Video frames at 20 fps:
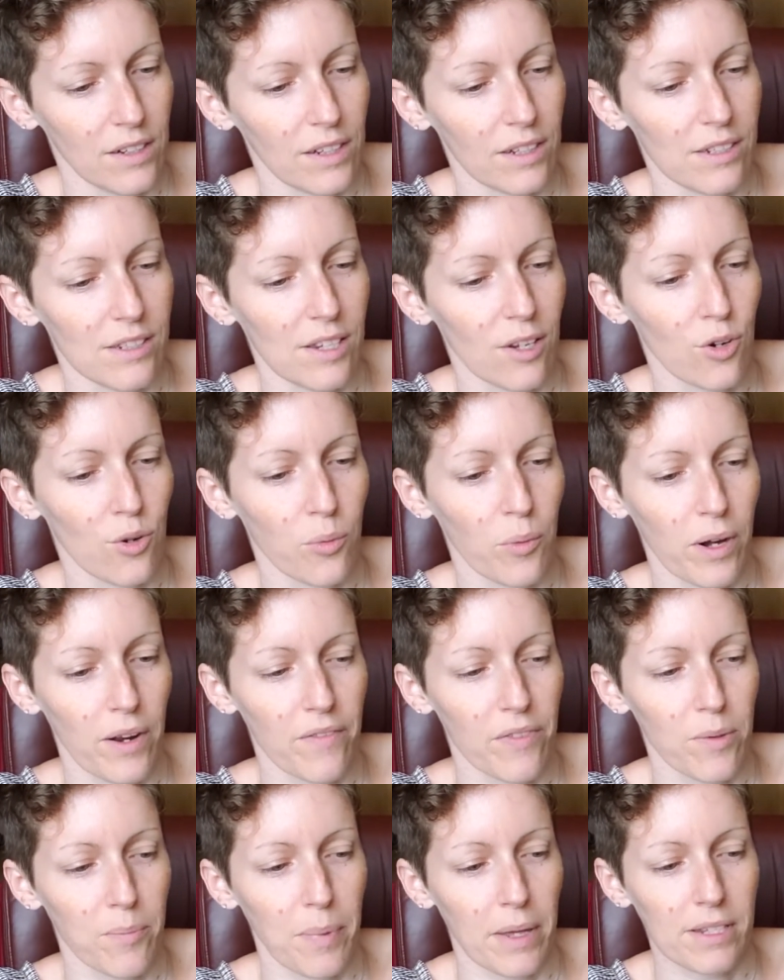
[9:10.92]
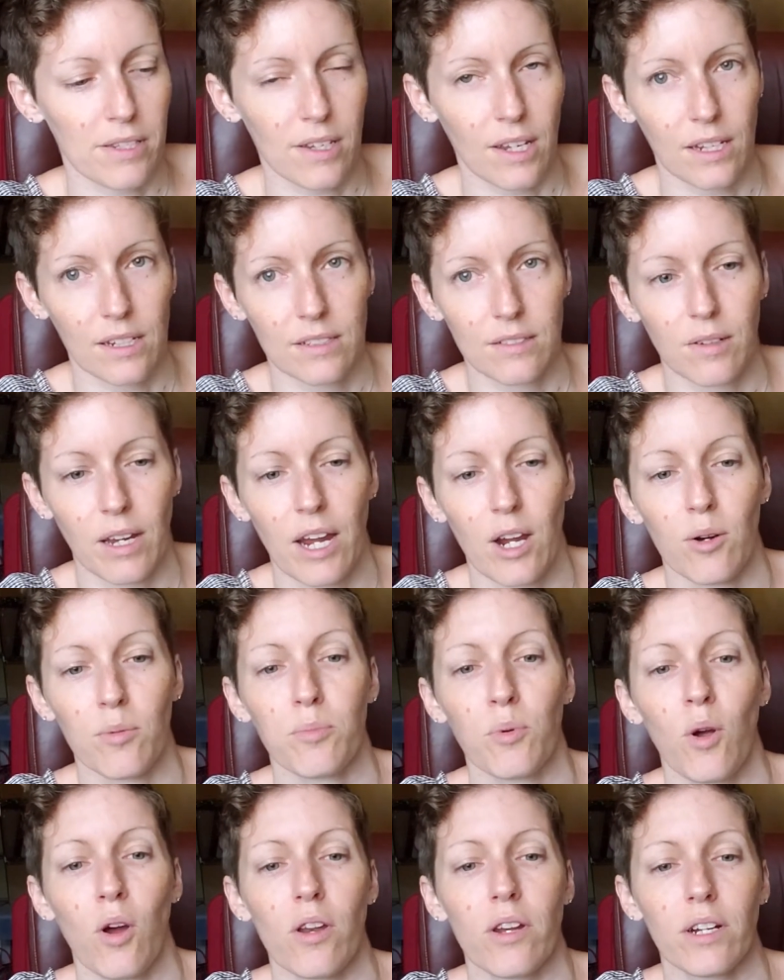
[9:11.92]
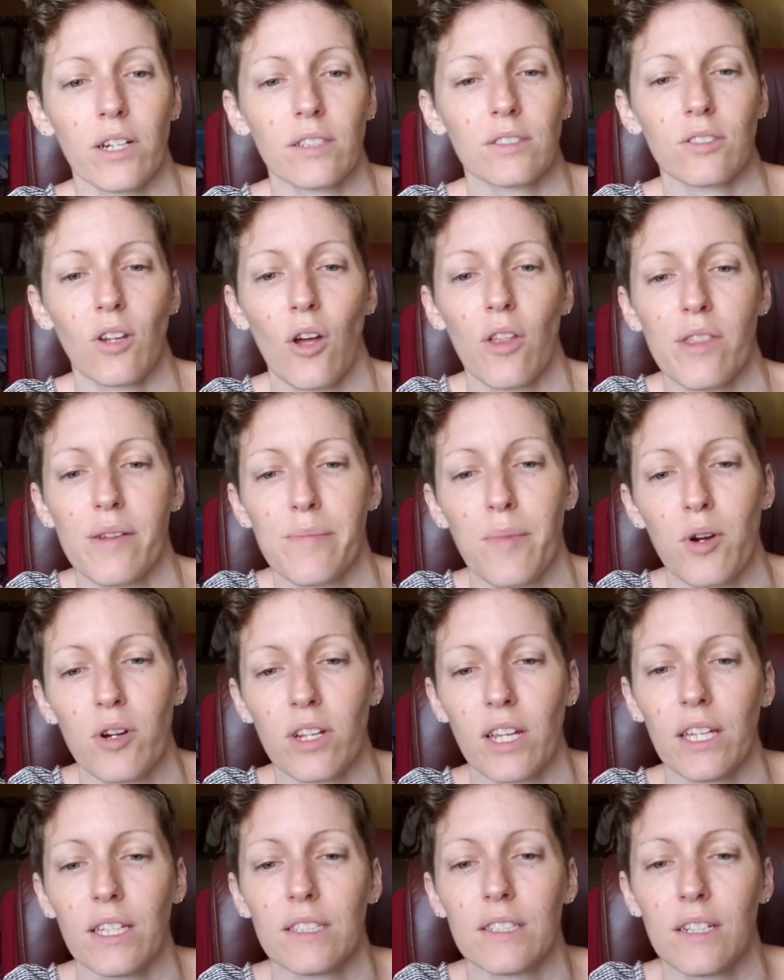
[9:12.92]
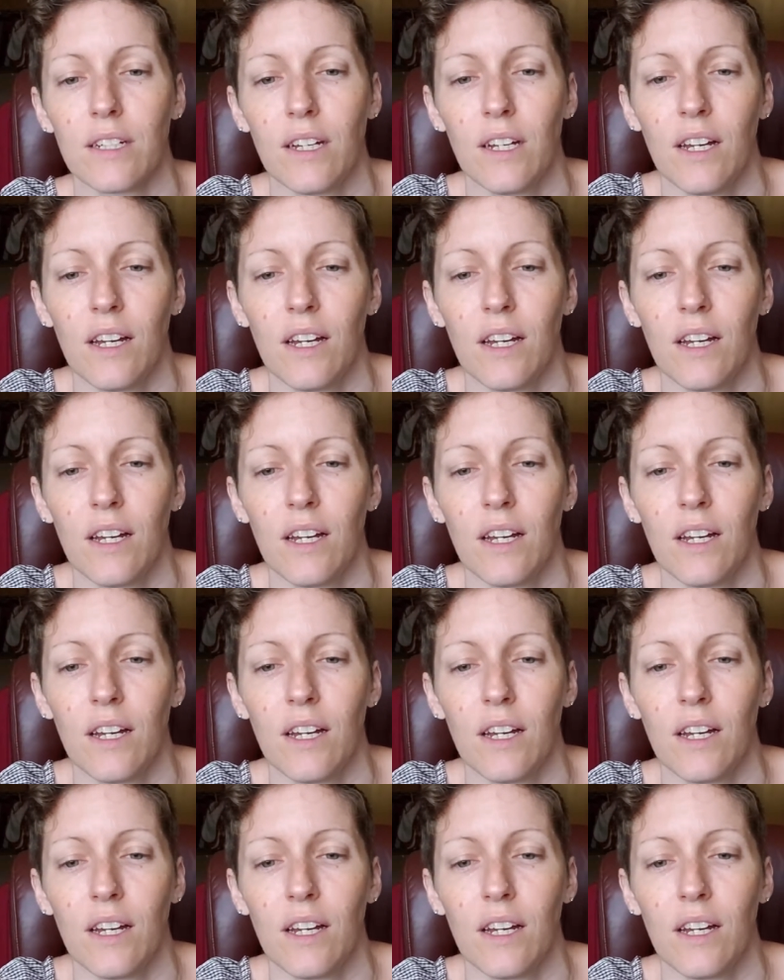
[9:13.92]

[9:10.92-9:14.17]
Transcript: Considered one of the best skincare products on the market,